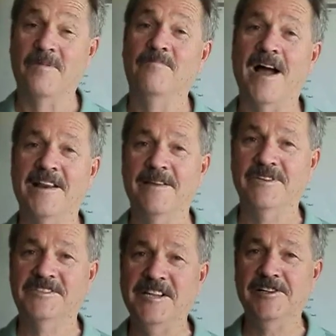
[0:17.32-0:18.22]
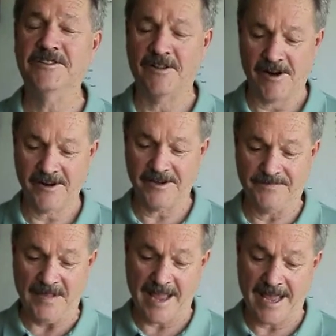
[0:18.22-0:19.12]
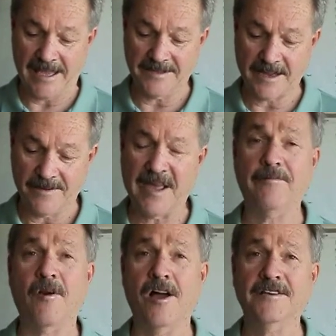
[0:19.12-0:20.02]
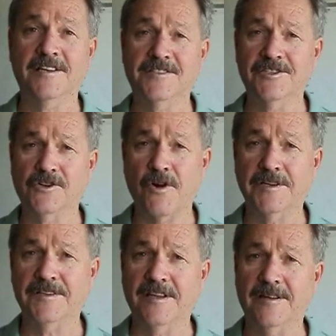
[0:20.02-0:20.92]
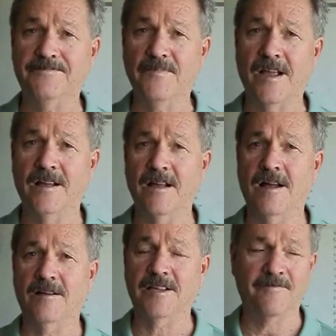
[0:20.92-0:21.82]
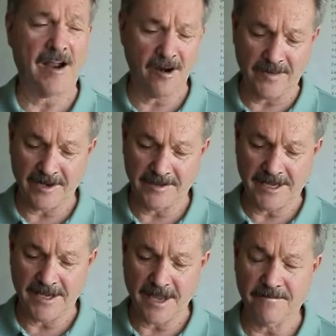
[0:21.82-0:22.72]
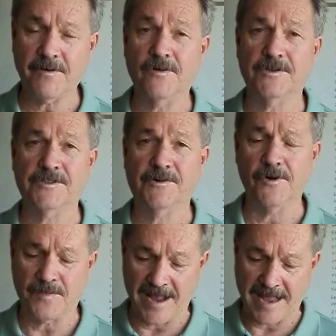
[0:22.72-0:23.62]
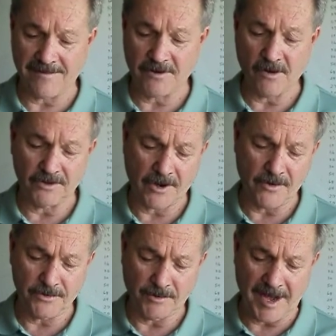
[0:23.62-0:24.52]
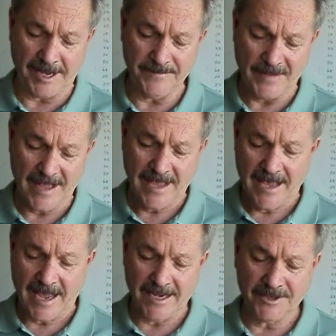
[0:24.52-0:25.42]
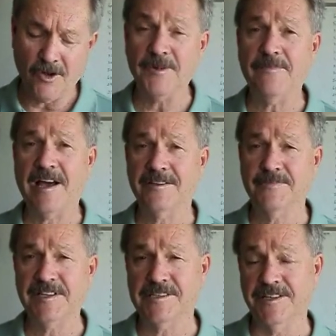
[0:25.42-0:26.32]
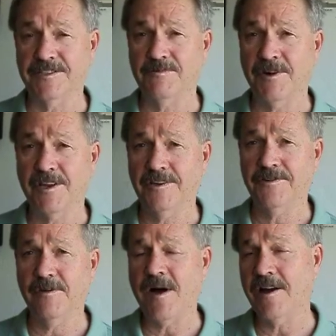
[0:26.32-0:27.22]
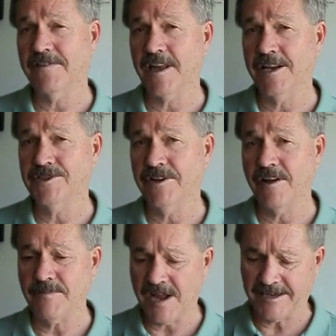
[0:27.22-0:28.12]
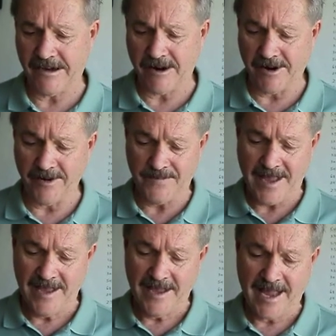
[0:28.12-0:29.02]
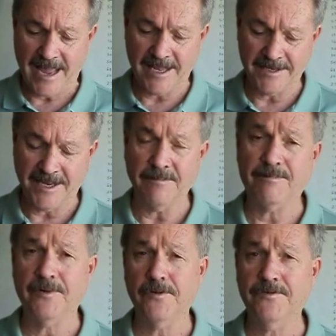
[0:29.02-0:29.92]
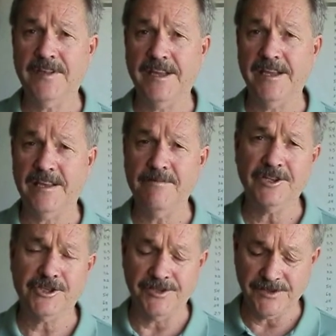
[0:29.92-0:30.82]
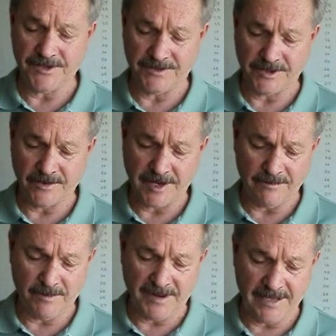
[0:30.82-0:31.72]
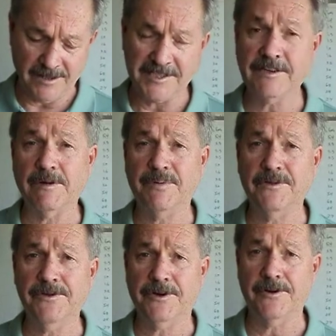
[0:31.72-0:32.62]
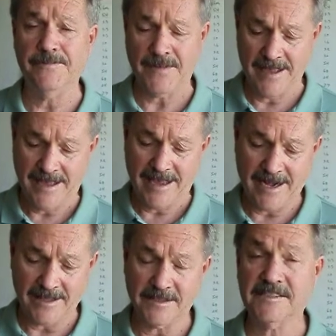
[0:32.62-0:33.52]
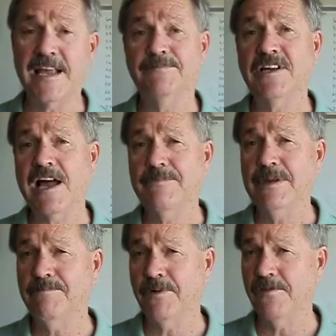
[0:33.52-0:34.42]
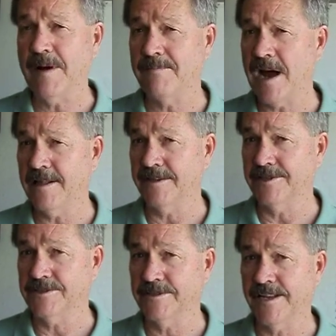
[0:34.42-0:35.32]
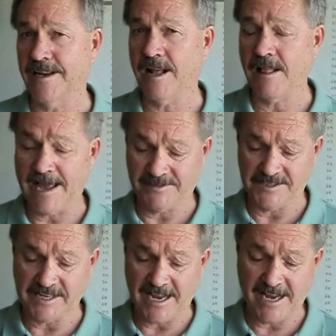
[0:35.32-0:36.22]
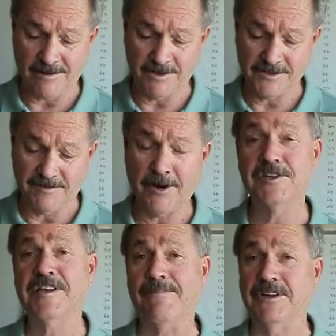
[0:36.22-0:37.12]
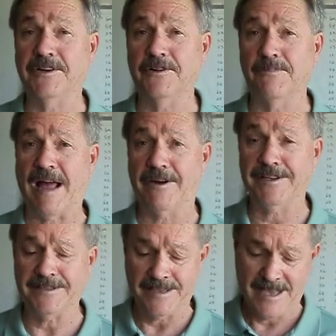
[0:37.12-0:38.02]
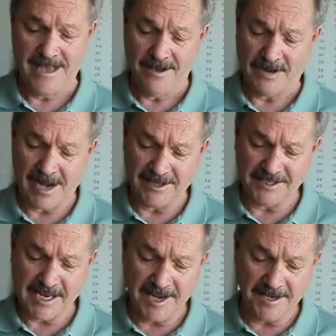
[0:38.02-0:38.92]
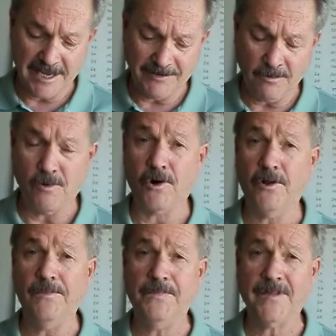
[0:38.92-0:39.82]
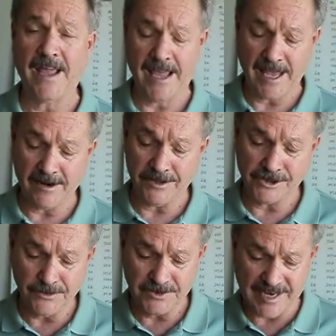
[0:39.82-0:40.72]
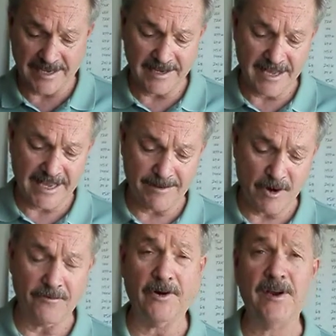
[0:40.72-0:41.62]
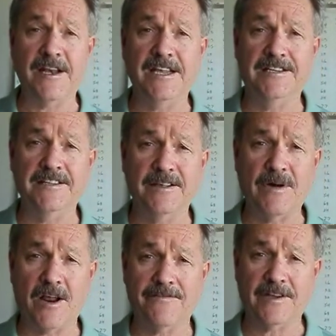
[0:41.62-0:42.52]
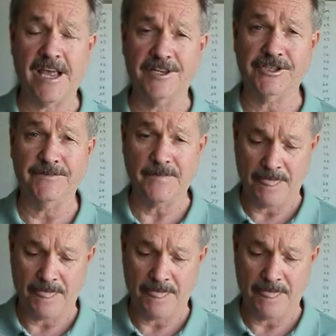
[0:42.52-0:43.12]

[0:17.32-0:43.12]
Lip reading: My name is Neil Clark, and I met Ron because he joined an environmentally focused group I have called Code Green, and he told me about his business where he could do a modification on my car and improve the emissions so that it would be less of a polluter and at the same time improve my mileage. And I'll have to say I was very skeptical about it, but I decided to give it a whirl, and on June 2nd I came over and he did the modification.